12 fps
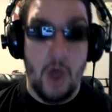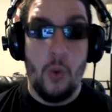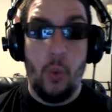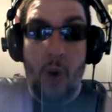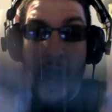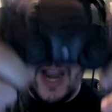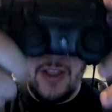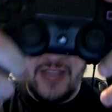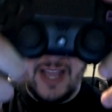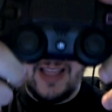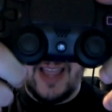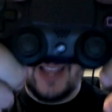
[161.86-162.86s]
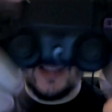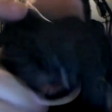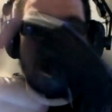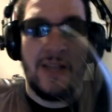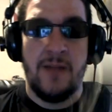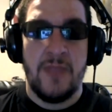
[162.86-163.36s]
Why are they like
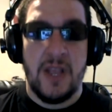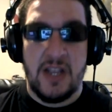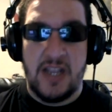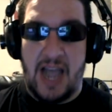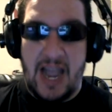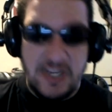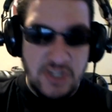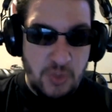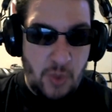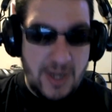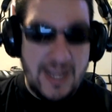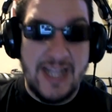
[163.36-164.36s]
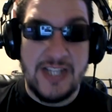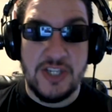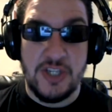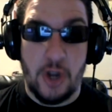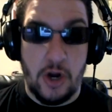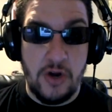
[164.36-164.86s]
this? I just want to hit
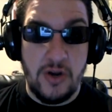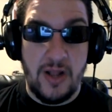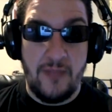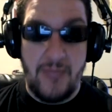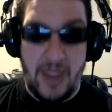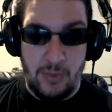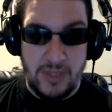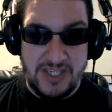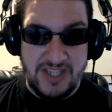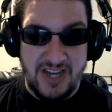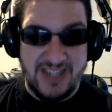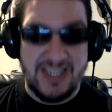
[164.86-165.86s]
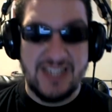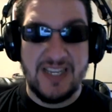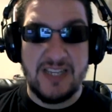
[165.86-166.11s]
start, and what sucks is this